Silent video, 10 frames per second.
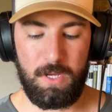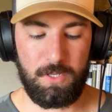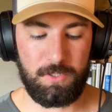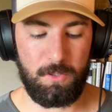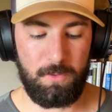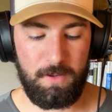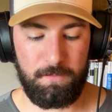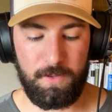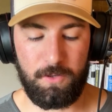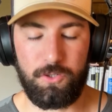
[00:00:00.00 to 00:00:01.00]
So
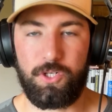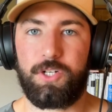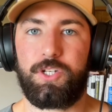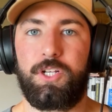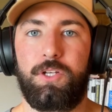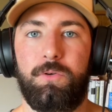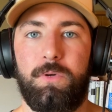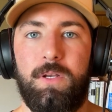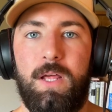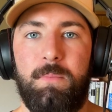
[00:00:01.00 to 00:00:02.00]
if they're judging you
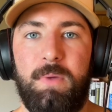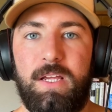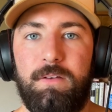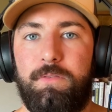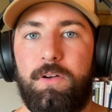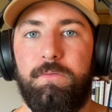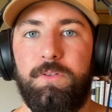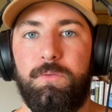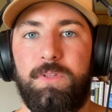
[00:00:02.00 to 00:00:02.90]
and making fun of you,